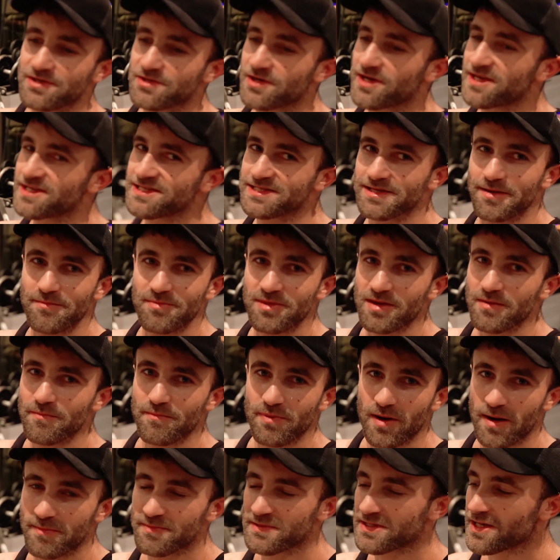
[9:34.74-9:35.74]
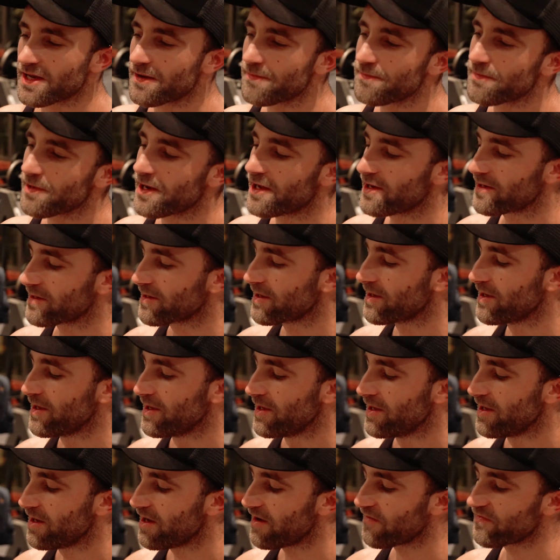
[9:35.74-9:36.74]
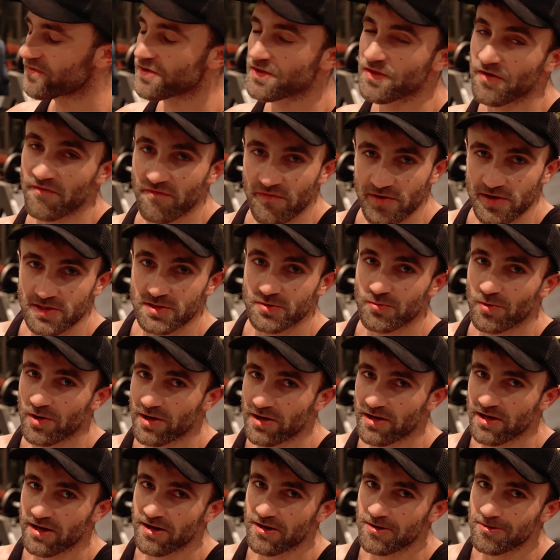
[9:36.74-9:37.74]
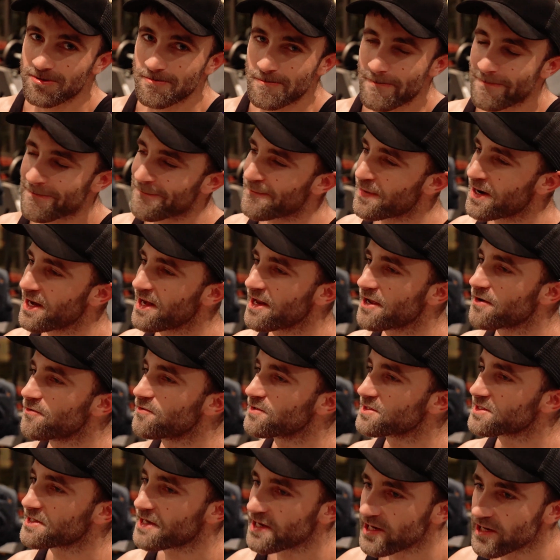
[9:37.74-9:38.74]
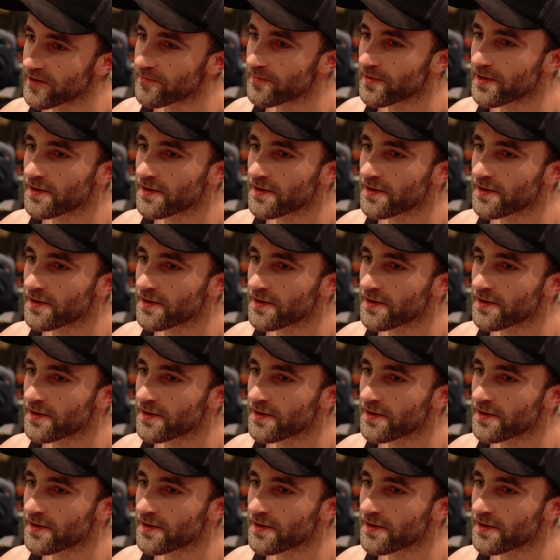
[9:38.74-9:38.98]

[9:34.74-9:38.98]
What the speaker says: try something pops up. Like after the first workout, my leg was killing